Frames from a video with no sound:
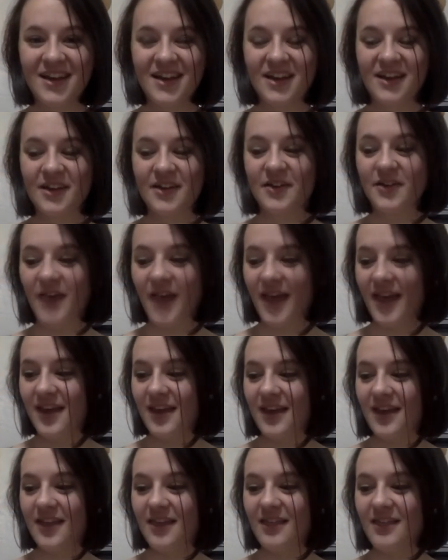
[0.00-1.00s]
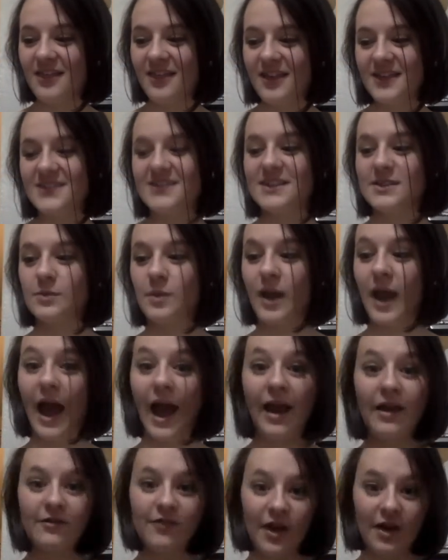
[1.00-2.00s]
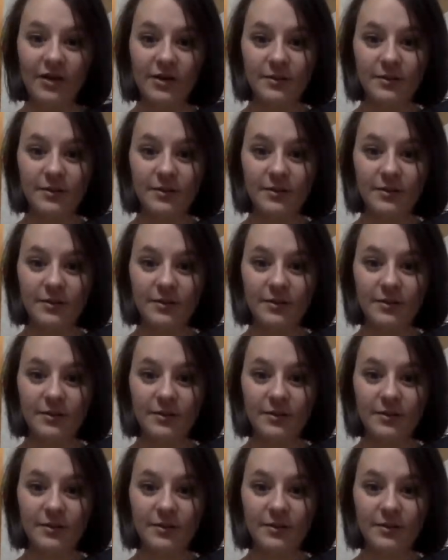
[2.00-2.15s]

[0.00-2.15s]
Okay, this is what I found in